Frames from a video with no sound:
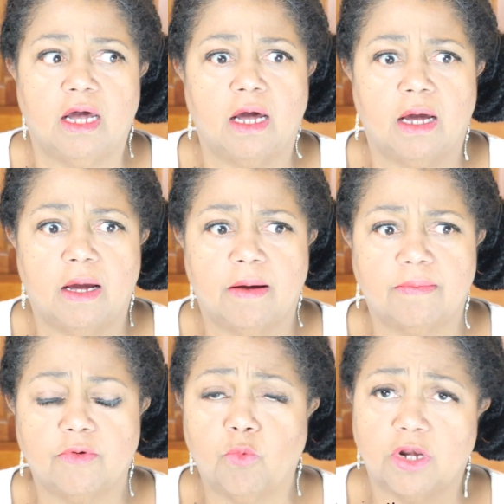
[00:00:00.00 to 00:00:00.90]

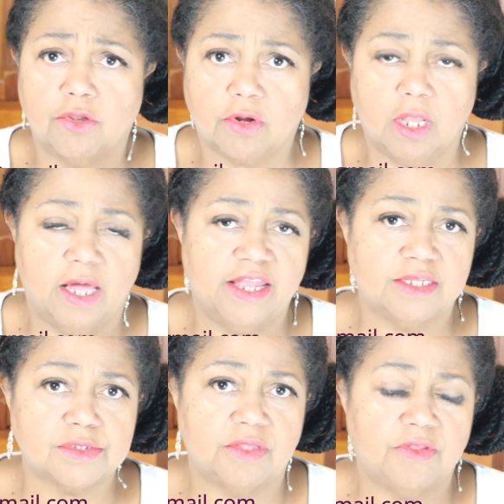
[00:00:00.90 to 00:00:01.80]
one of your
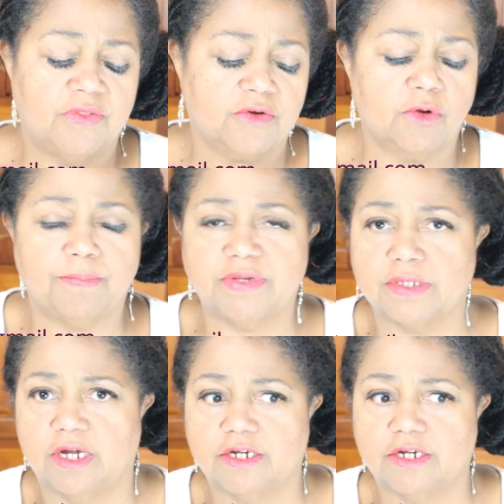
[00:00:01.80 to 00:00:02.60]
clients, and then there could be